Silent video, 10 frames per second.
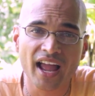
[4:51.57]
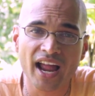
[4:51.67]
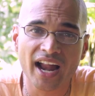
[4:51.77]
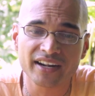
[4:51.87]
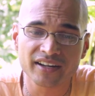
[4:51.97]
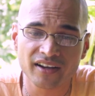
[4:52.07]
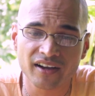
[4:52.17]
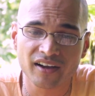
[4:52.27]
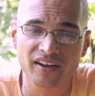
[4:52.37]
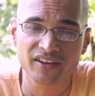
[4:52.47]
and
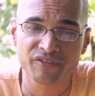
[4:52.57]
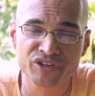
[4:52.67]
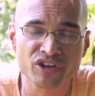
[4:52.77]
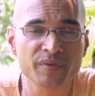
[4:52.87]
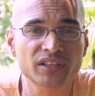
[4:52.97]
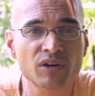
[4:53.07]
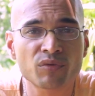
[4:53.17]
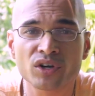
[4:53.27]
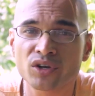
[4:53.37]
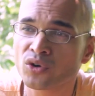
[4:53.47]
uh, Vishwamitra
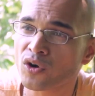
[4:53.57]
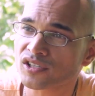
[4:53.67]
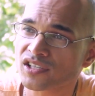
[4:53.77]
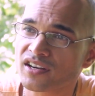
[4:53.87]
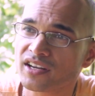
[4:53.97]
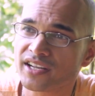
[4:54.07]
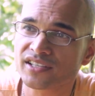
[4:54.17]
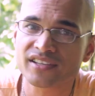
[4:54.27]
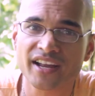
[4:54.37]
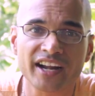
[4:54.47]
would do
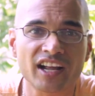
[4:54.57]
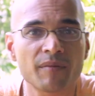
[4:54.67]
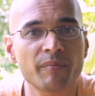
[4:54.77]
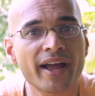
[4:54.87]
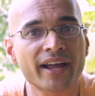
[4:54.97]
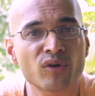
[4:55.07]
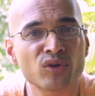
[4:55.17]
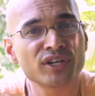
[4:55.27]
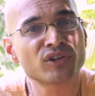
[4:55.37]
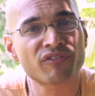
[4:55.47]
austerities and come back
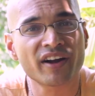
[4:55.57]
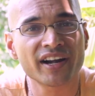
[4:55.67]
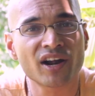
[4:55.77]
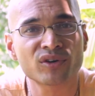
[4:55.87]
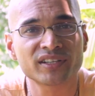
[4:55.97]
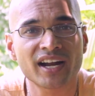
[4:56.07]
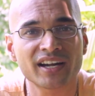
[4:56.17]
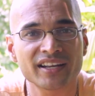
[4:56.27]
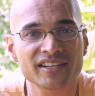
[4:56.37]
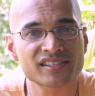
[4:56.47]
only to find out
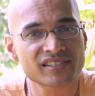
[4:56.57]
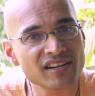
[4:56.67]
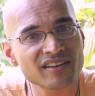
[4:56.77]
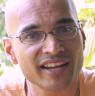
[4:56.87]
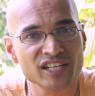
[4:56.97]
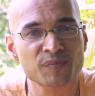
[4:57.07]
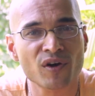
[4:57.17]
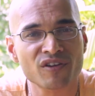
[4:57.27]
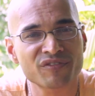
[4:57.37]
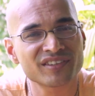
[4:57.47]
that he is still less
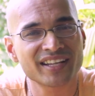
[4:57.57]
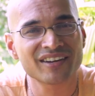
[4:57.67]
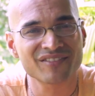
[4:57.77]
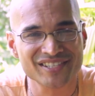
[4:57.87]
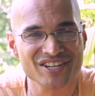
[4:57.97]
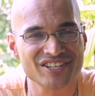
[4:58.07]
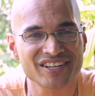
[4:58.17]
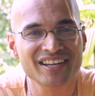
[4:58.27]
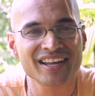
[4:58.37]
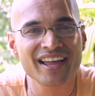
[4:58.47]
powerful than Vasishtha.